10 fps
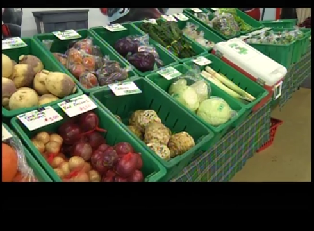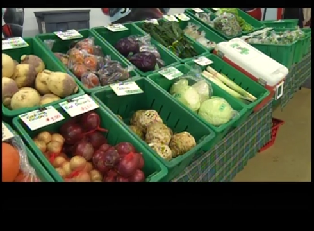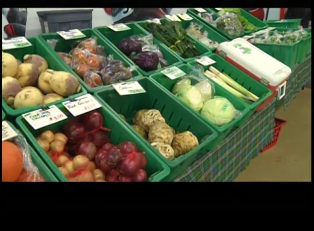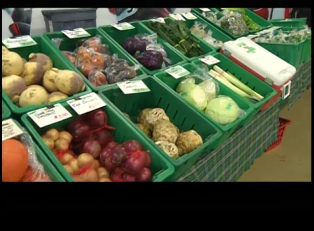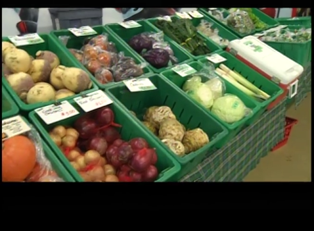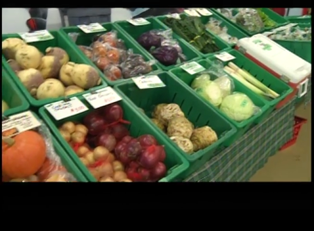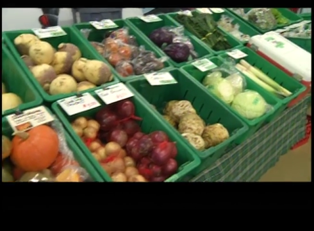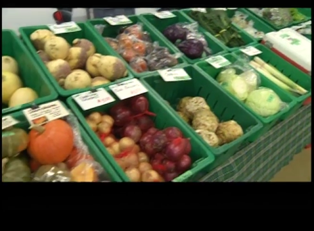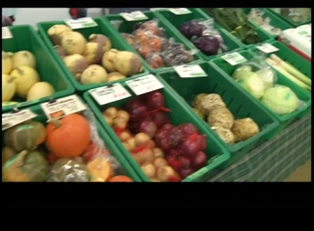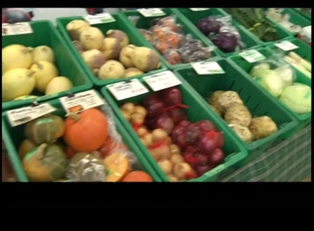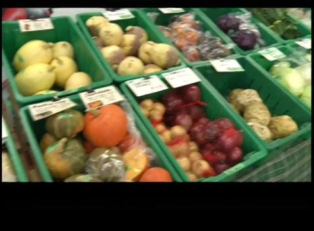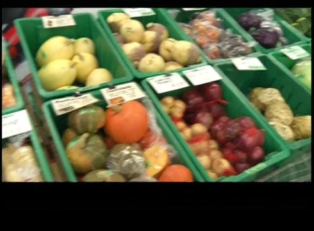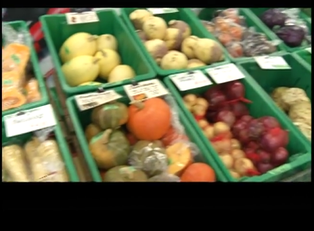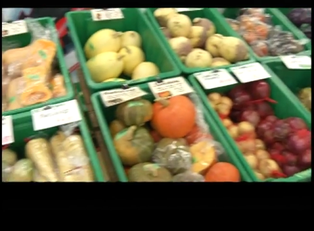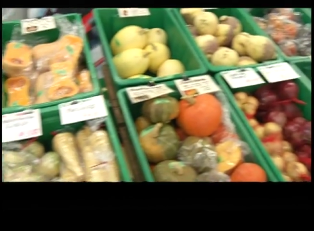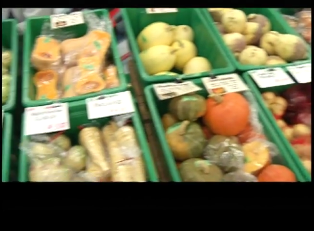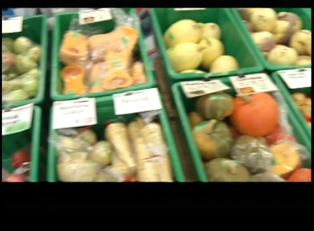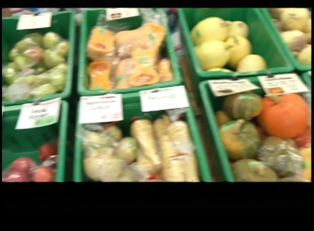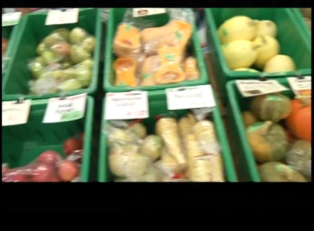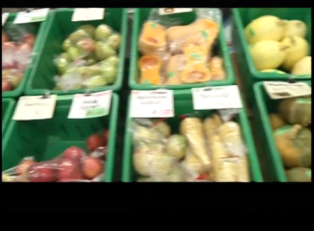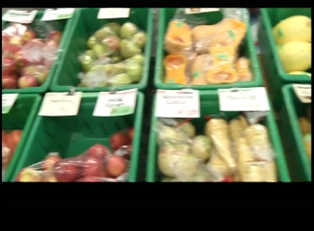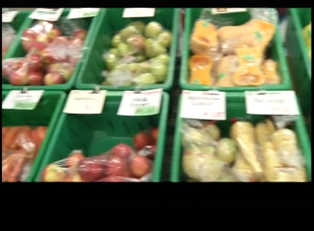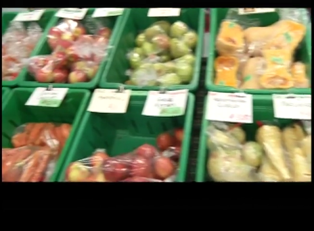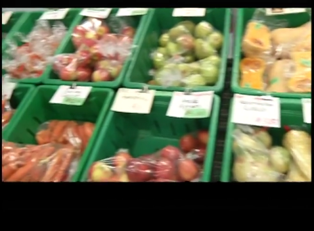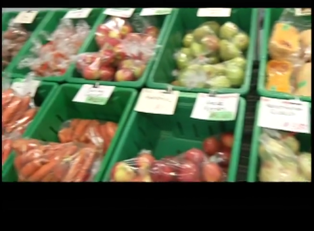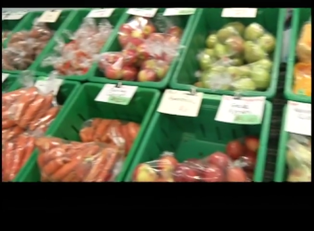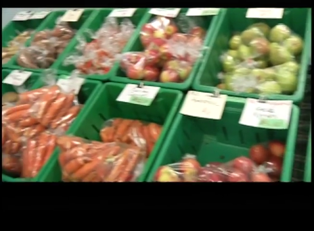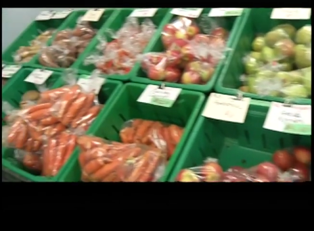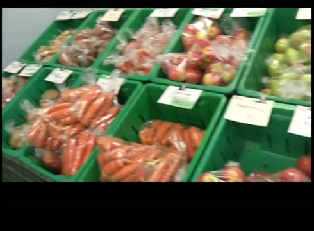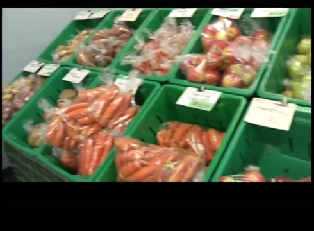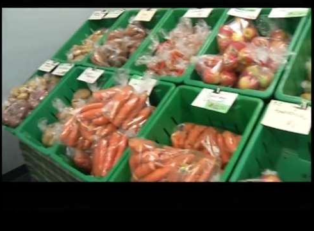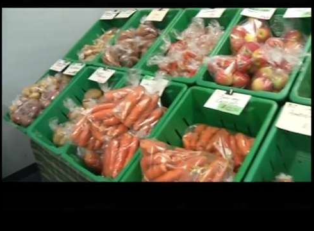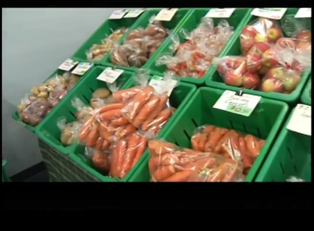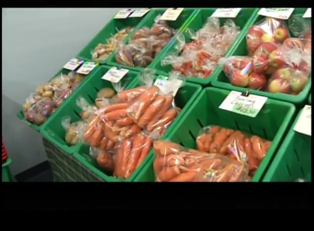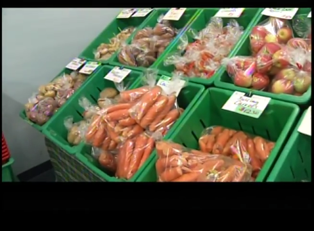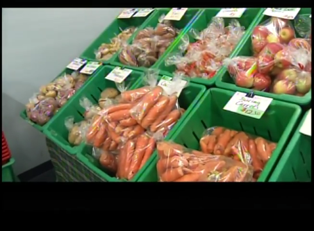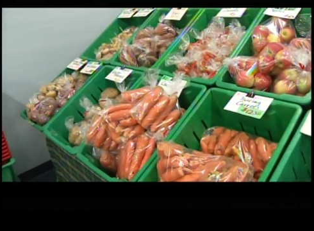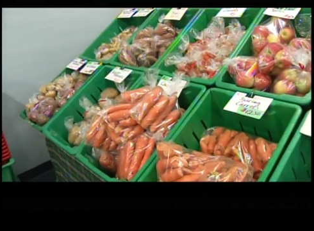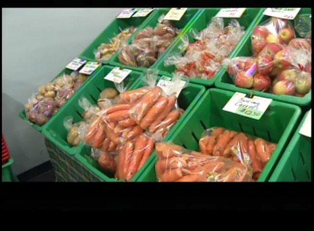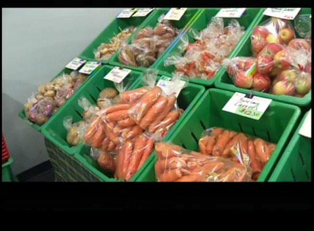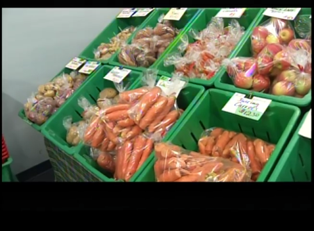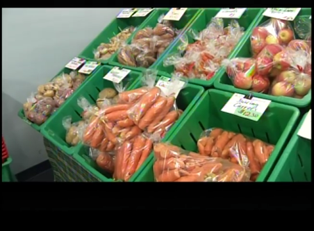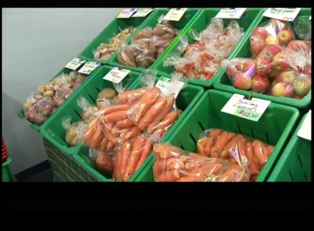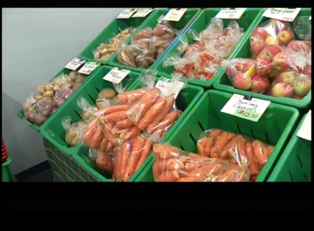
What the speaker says: Nobody's mouth can be seen.